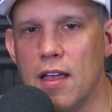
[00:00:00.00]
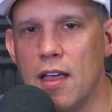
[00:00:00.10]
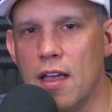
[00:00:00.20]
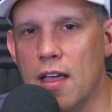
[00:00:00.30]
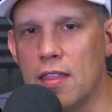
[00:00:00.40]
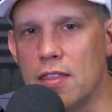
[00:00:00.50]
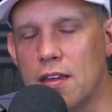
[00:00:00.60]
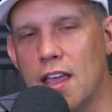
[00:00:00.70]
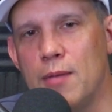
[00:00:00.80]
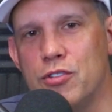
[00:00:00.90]
and the
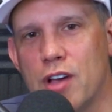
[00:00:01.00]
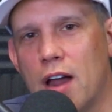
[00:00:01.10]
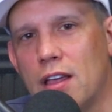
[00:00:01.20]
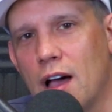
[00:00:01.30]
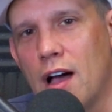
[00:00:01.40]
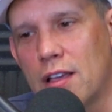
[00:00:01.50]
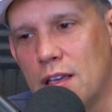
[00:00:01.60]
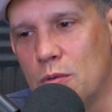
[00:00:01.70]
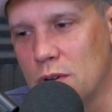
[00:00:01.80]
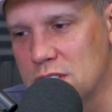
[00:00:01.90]
name Johnny
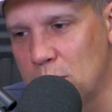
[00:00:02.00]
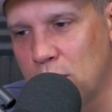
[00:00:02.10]
Hockey was a